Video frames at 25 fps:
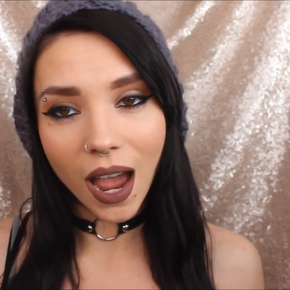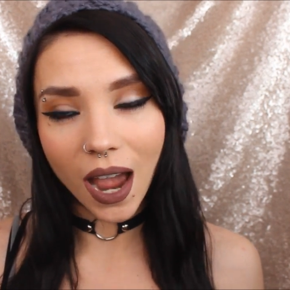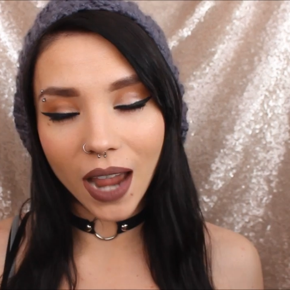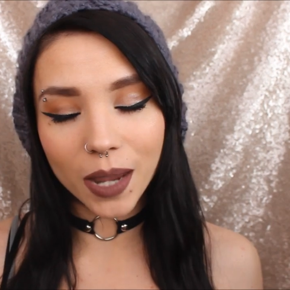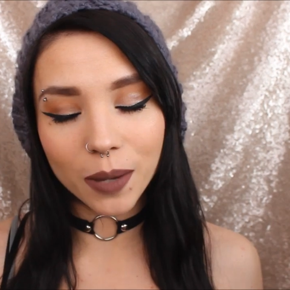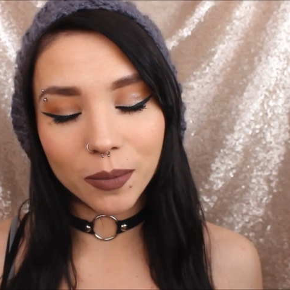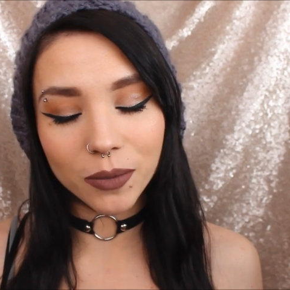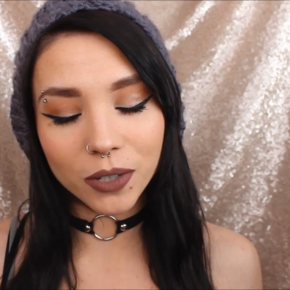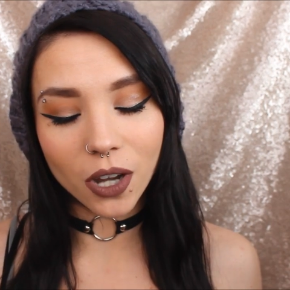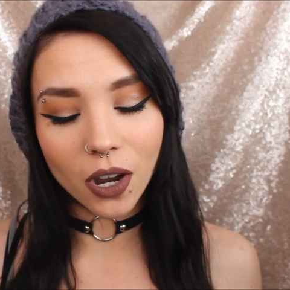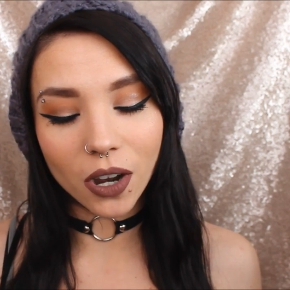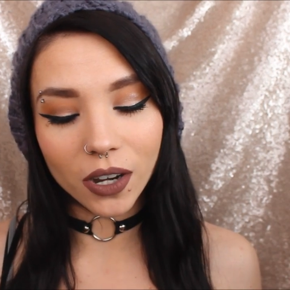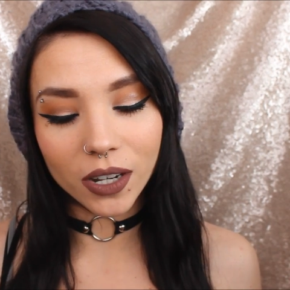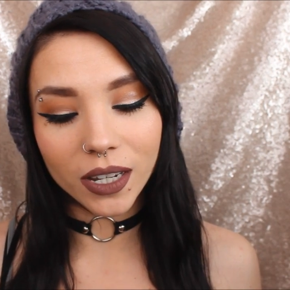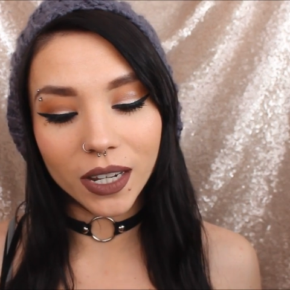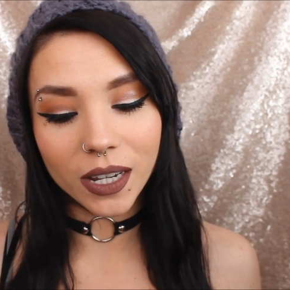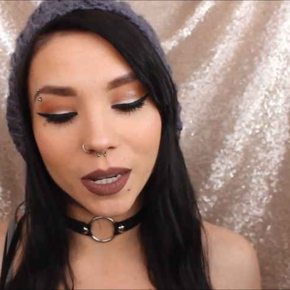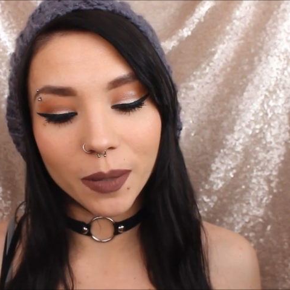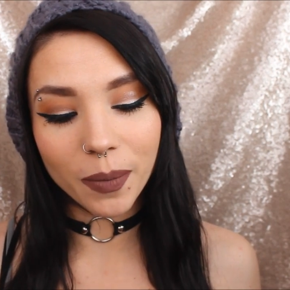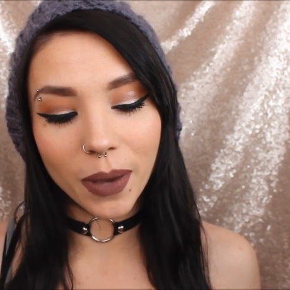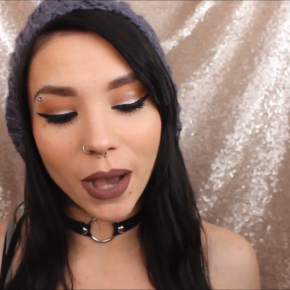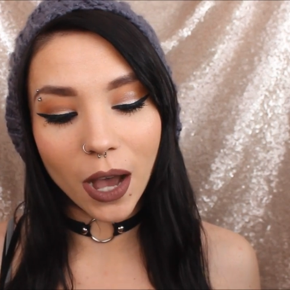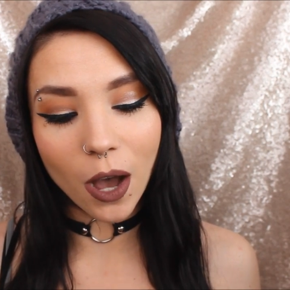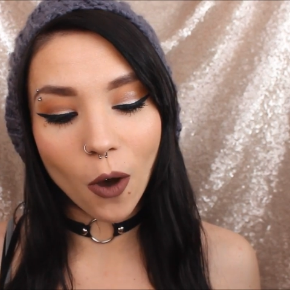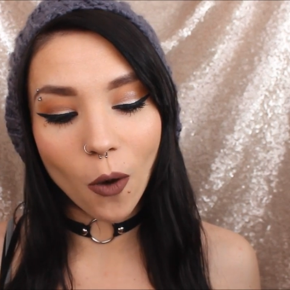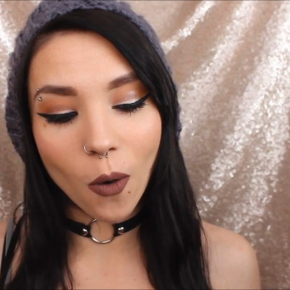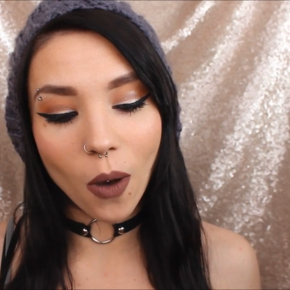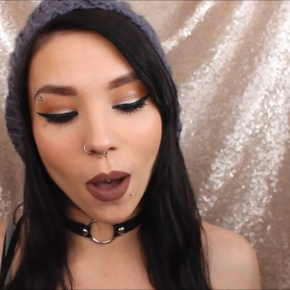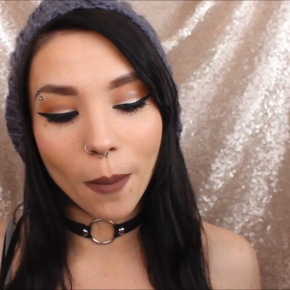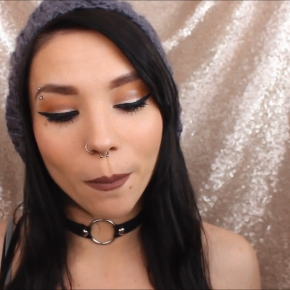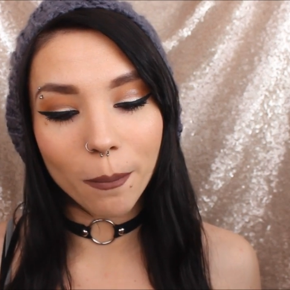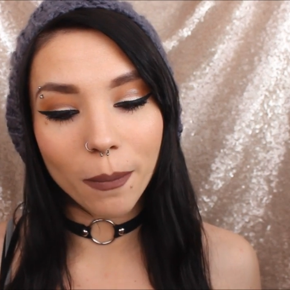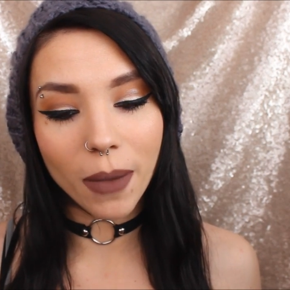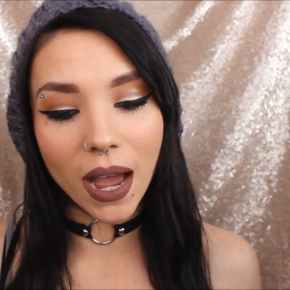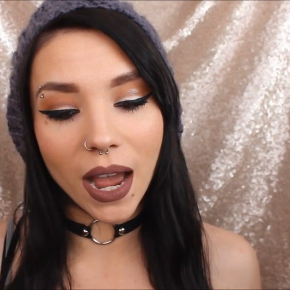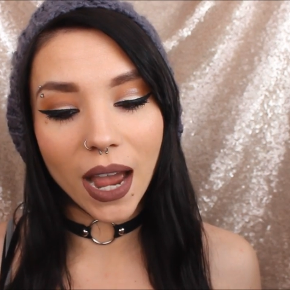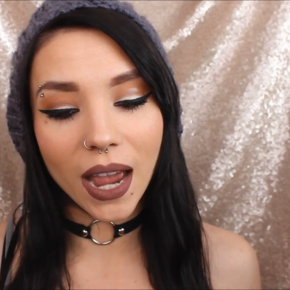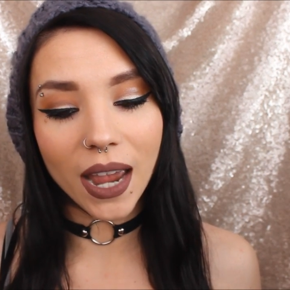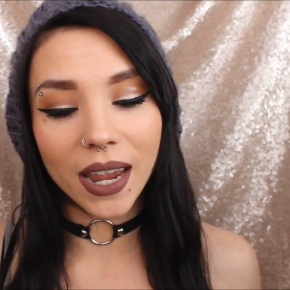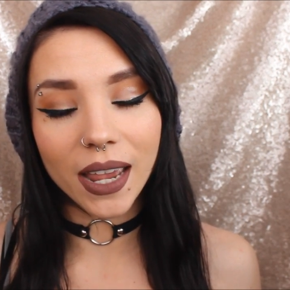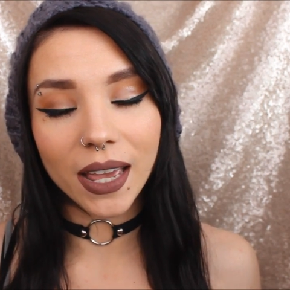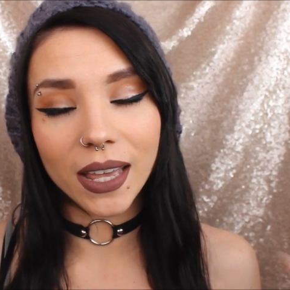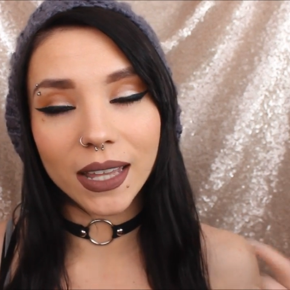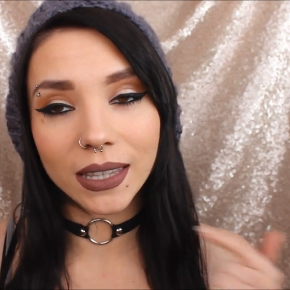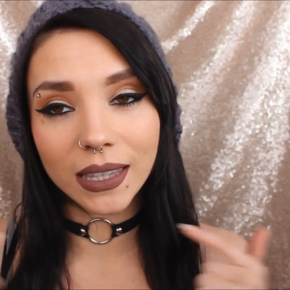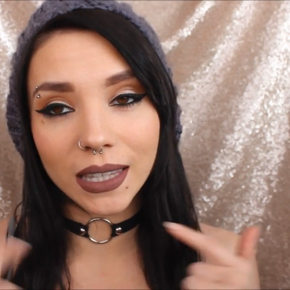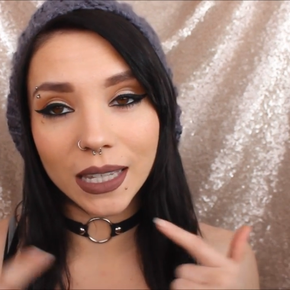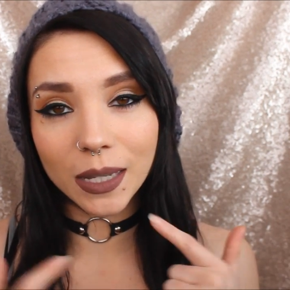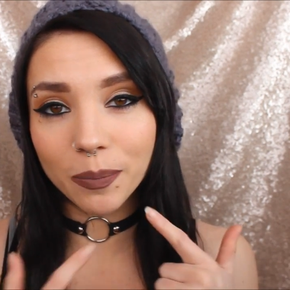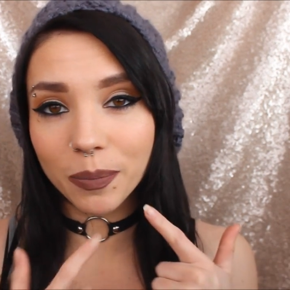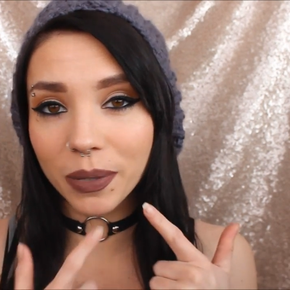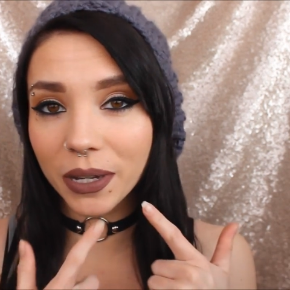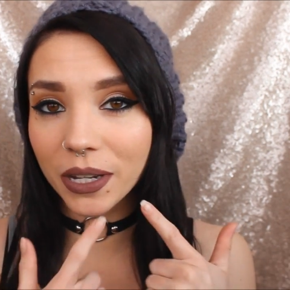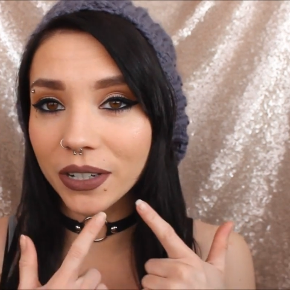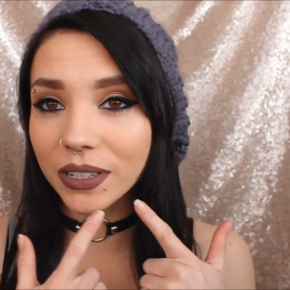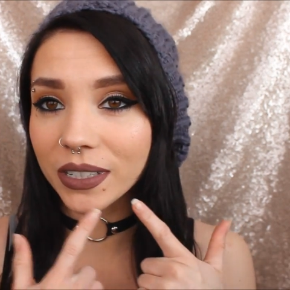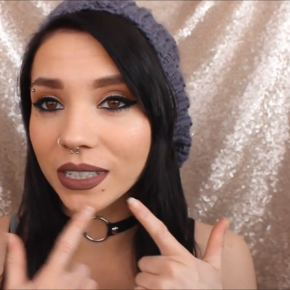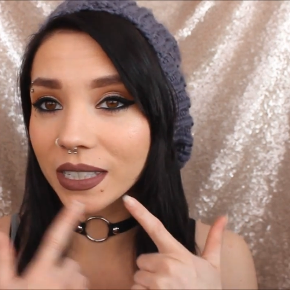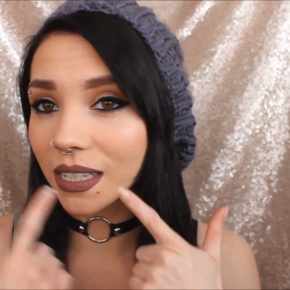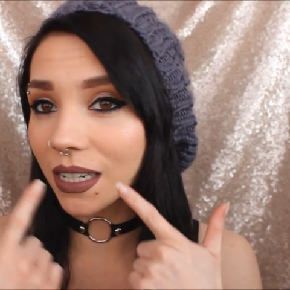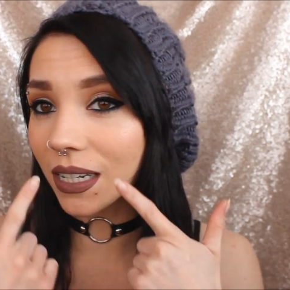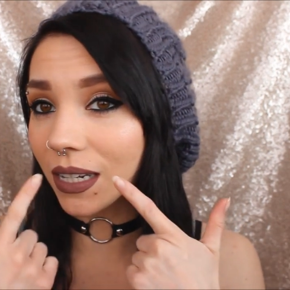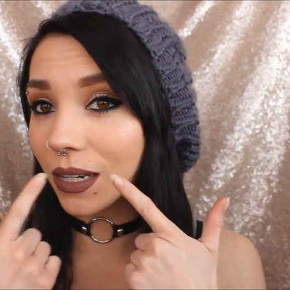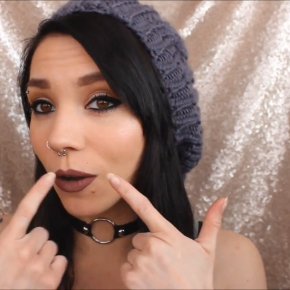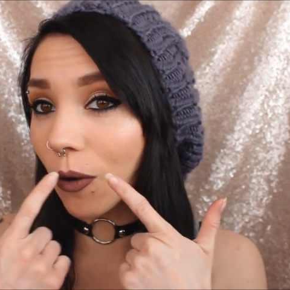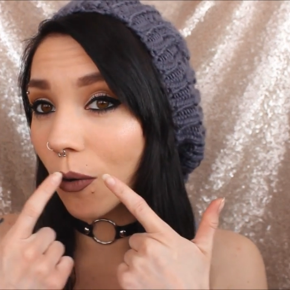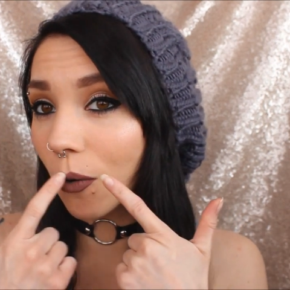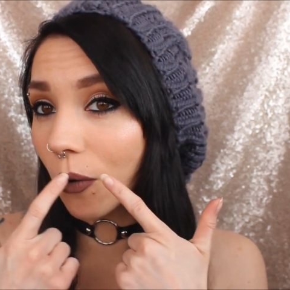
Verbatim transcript: I am talking about my lip piercing